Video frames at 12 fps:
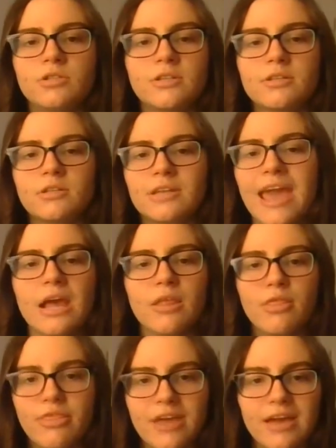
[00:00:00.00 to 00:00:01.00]
can't
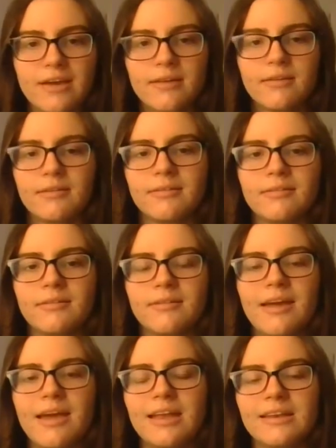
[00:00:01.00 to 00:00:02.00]
think
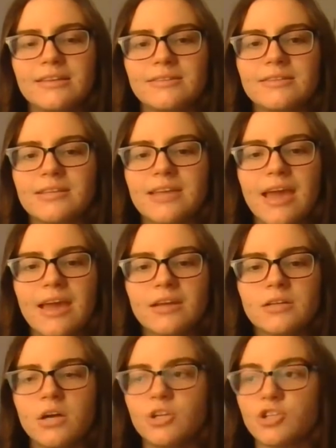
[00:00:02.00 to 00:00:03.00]
and can't
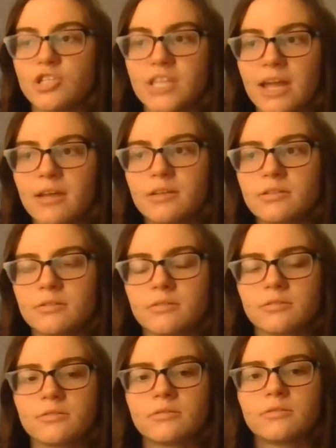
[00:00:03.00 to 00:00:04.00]
understand
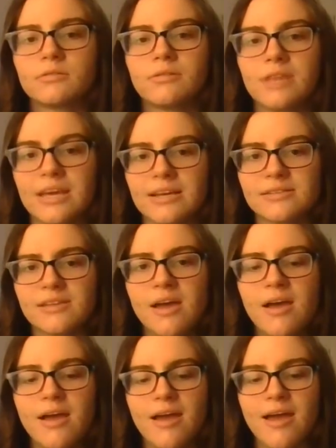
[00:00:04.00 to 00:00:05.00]
things.
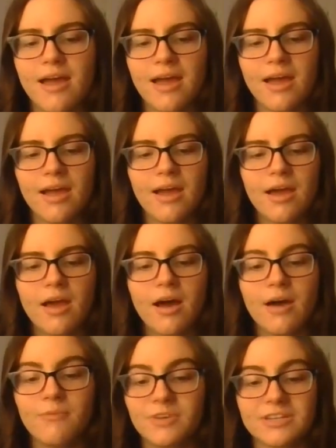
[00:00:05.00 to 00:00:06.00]

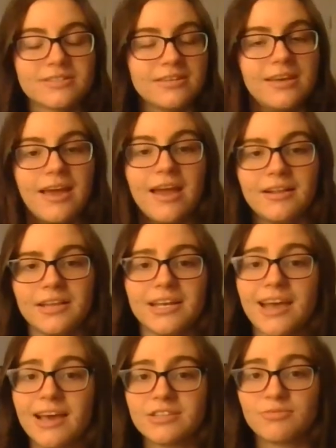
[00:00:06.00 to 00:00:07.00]
Obviously, Adolin
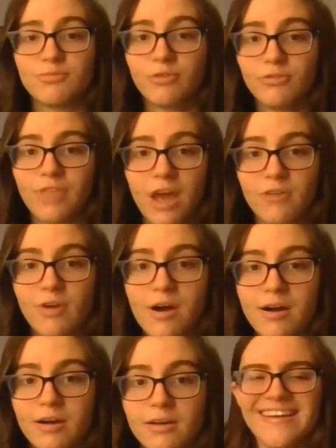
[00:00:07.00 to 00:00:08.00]
has proved that
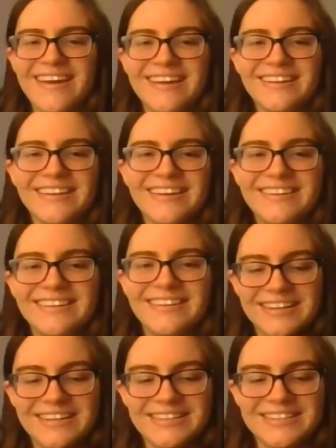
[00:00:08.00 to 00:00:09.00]
wrong. Adolin
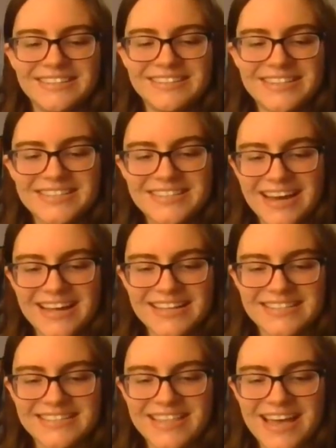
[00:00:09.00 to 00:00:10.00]

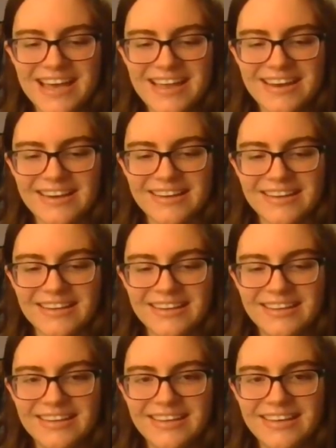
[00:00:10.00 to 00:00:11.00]
decides that
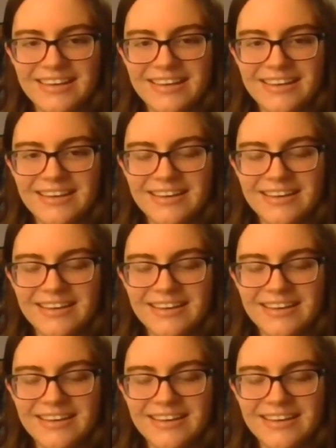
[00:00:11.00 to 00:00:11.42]
he